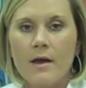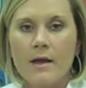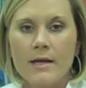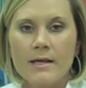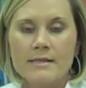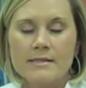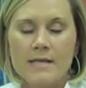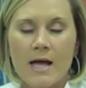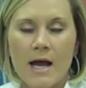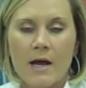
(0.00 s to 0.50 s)

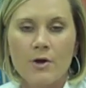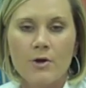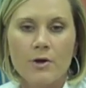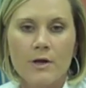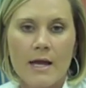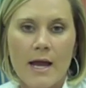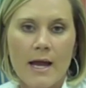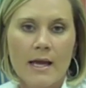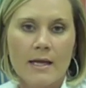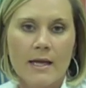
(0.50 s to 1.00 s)
is I
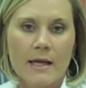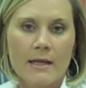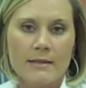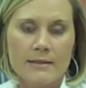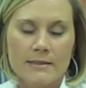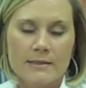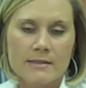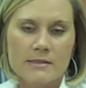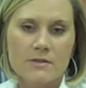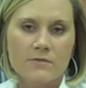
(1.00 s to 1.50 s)
create a
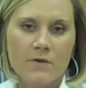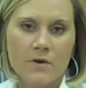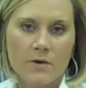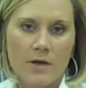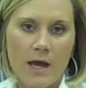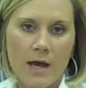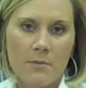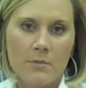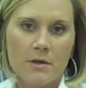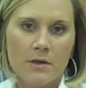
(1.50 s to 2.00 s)
list of
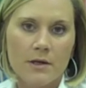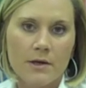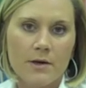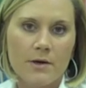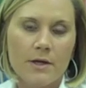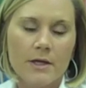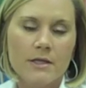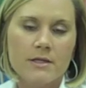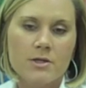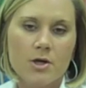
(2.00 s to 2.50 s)

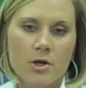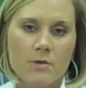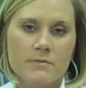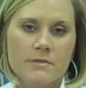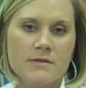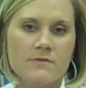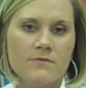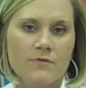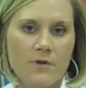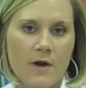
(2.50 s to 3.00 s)
vocabulary,
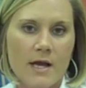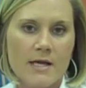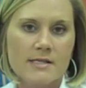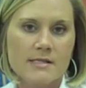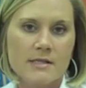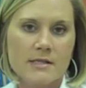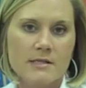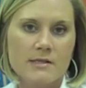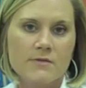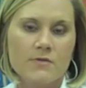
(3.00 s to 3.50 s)
terms, and
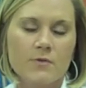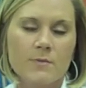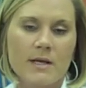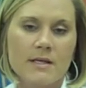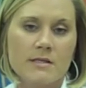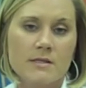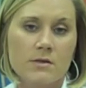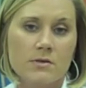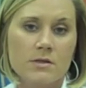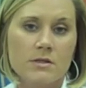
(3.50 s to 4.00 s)
phrases for
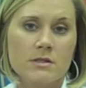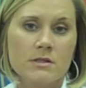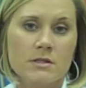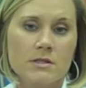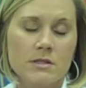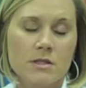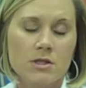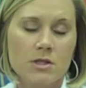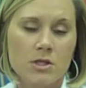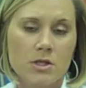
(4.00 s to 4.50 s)
my students
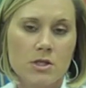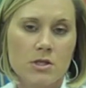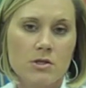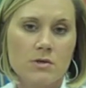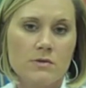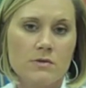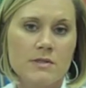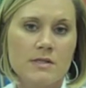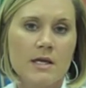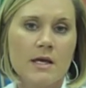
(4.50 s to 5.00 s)
to
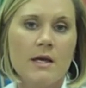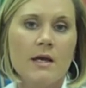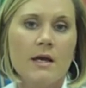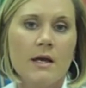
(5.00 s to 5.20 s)
use